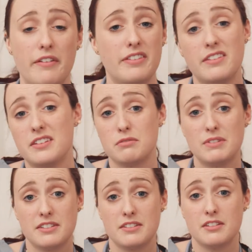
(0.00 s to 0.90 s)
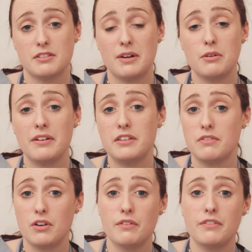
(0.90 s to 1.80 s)
and then there's resus as well, where
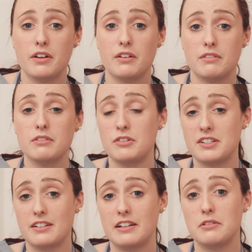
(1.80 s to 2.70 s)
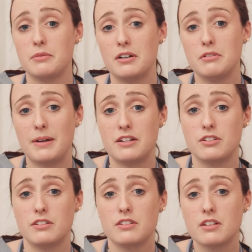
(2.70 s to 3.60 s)
you've got the critically unwell
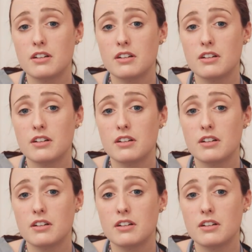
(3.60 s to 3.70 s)
patients.